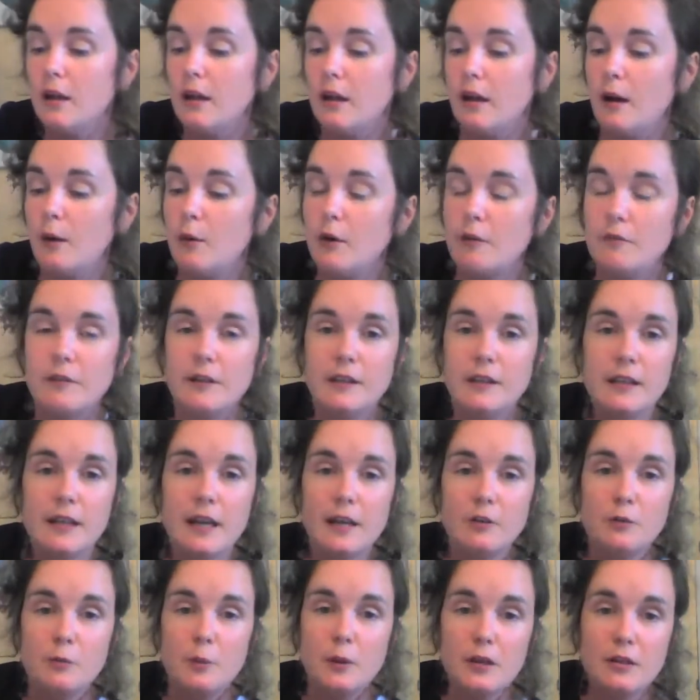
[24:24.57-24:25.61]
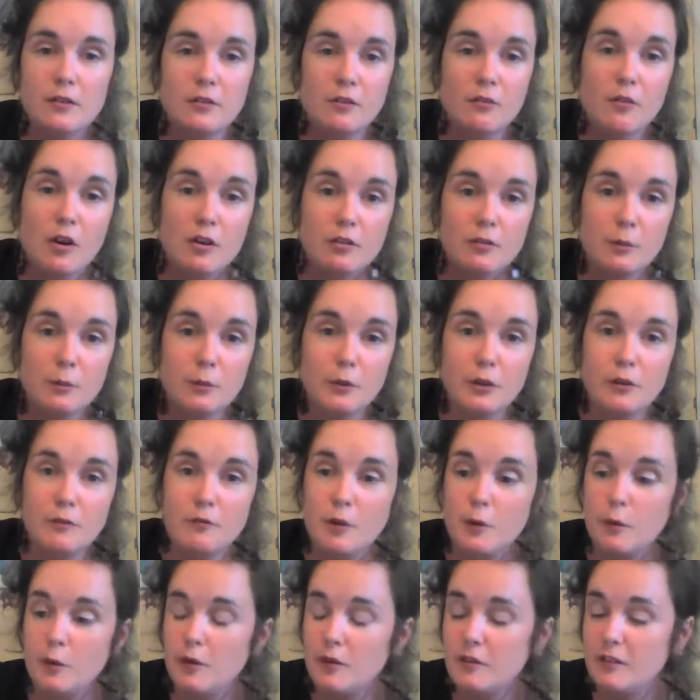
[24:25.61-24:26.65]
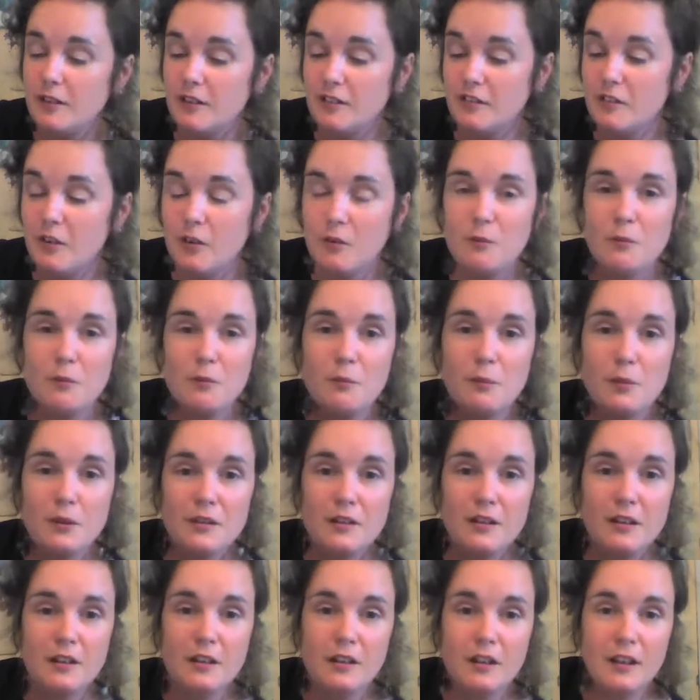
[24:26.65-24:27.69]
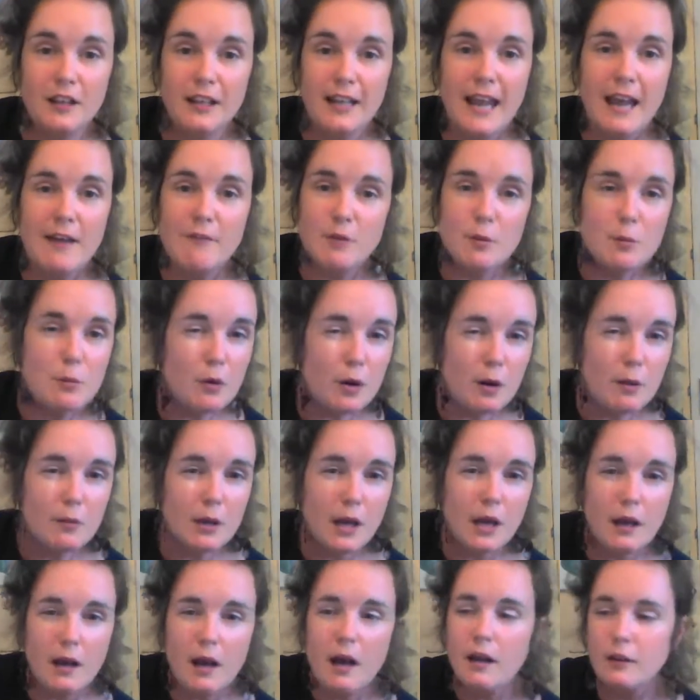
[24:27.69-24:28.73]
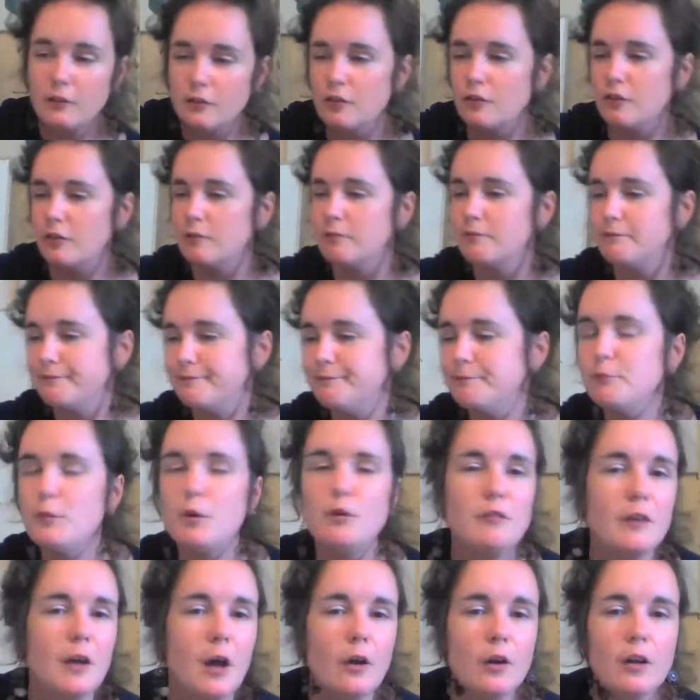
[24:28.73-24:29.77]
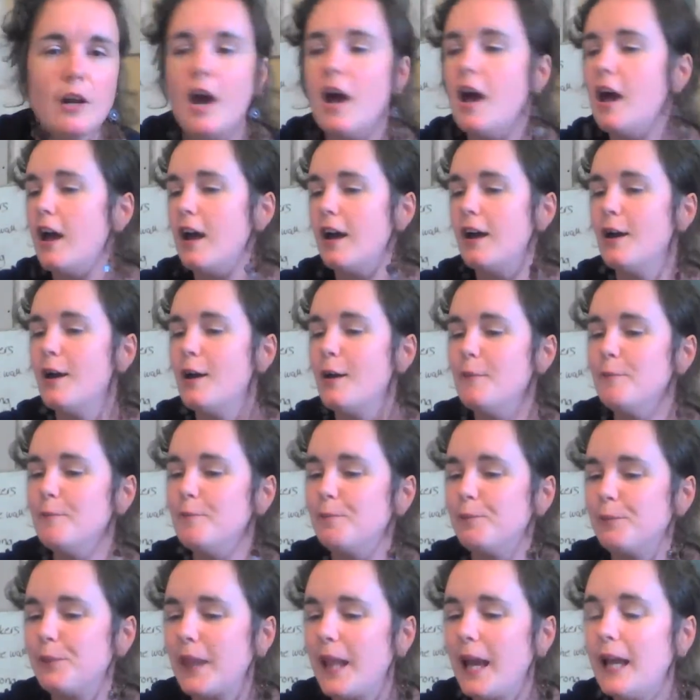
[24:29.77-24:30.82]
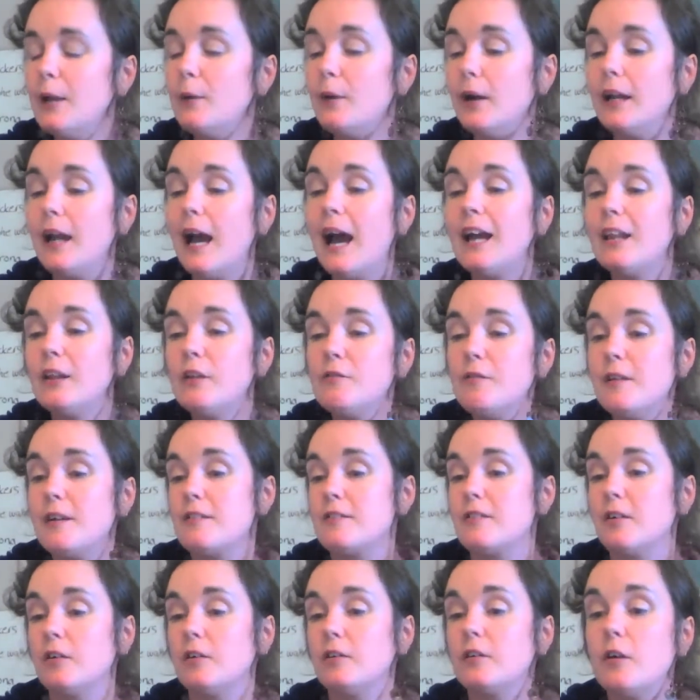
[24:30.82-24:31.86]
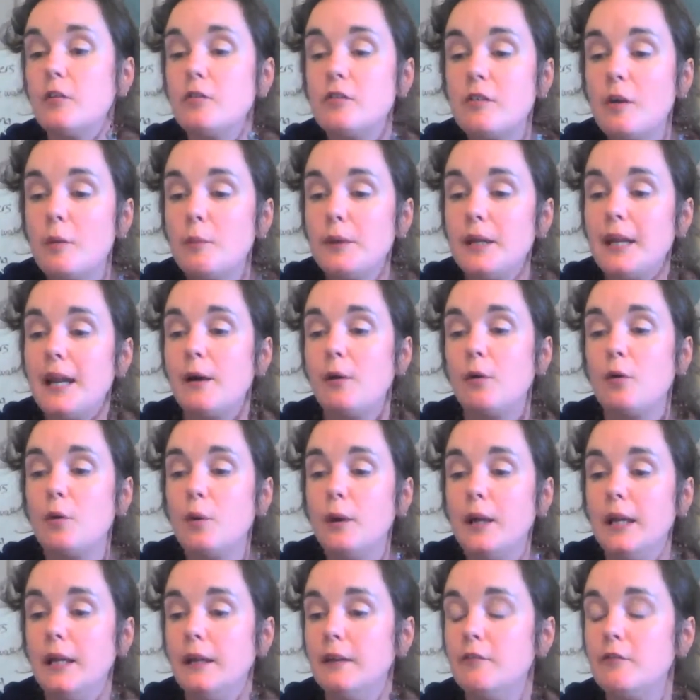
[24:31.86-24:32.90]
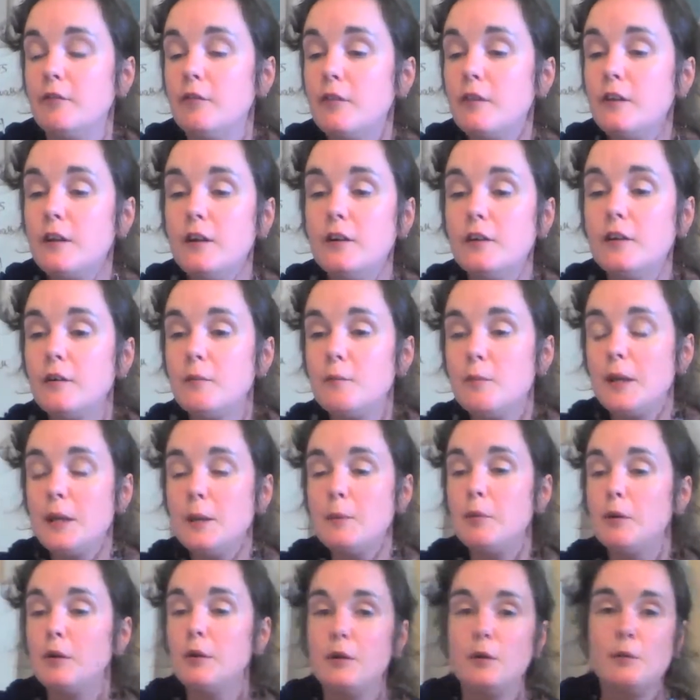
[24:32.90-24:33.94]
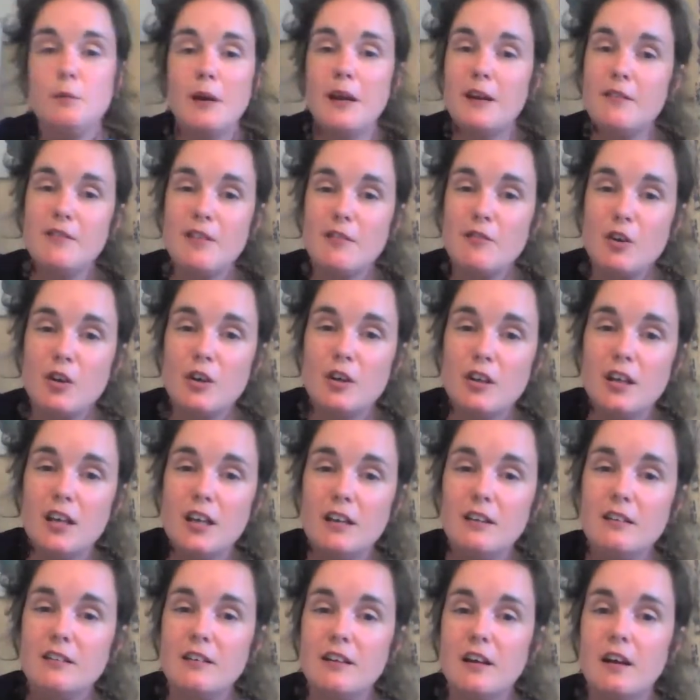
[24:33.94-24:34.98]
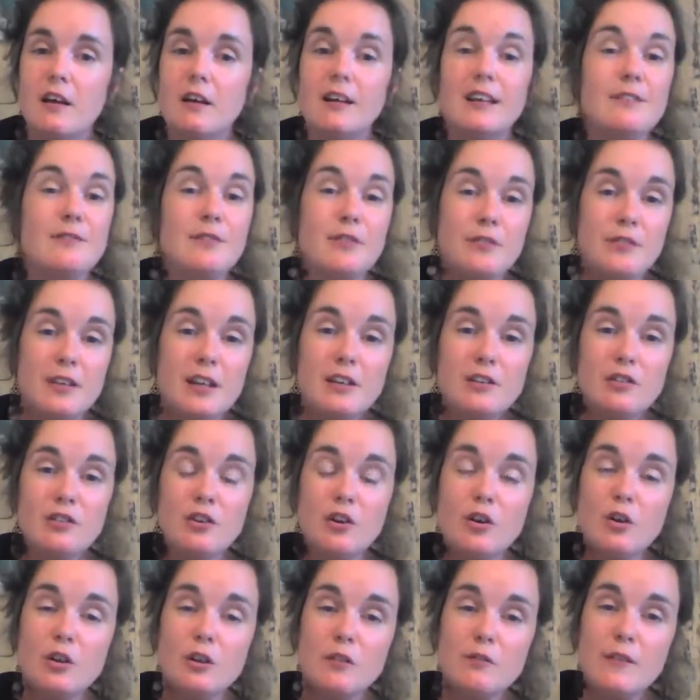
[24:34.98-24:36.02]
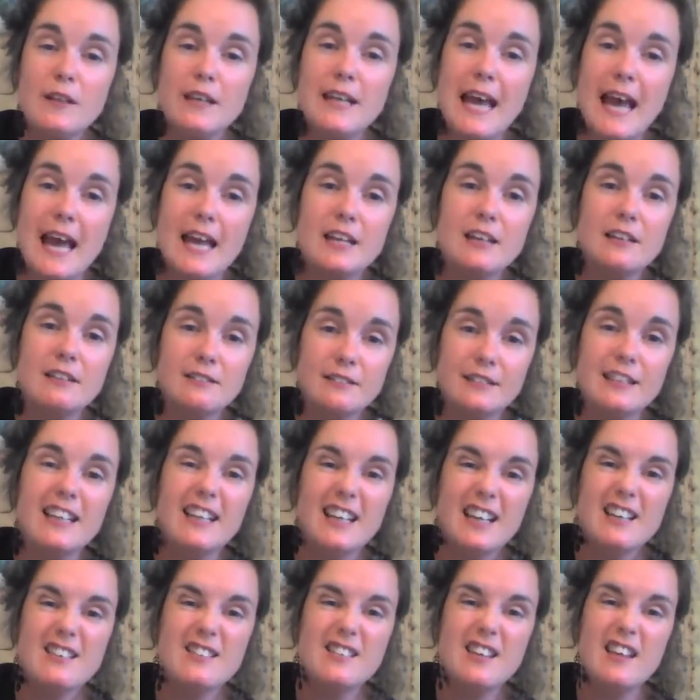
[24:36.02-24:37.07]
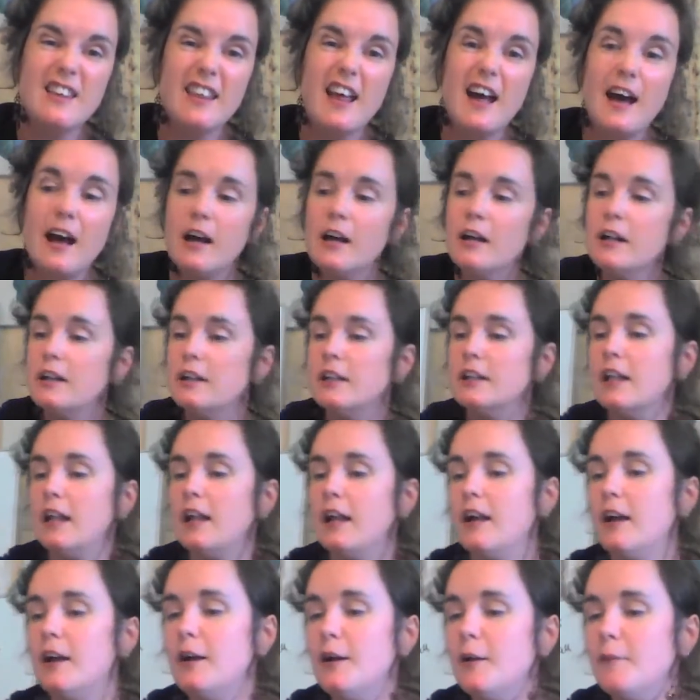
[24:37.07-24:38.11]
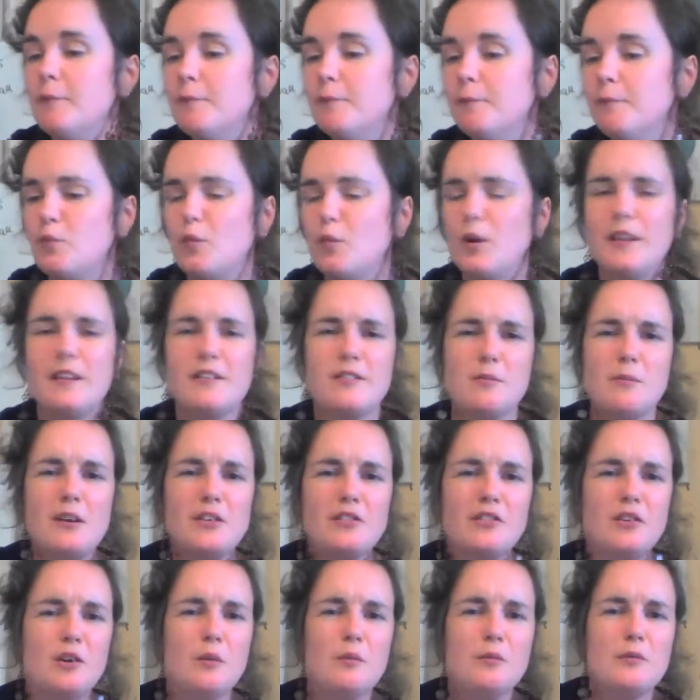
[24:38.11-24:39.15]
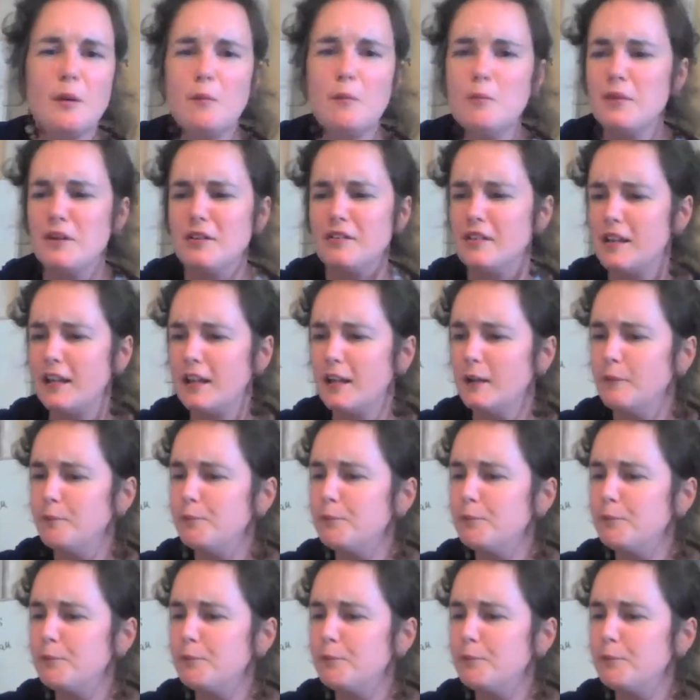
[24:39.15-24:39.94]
I won't read the next bit because there are some young viewers. It's not particularly heavy, but I'll just moving on. Anyway, I love that song. Don't Stop Me Now, Queen. For the younger people who may have never heard it, if you've seen Shaun of the Dead, it's in that. When they're smashing up zombies, I think.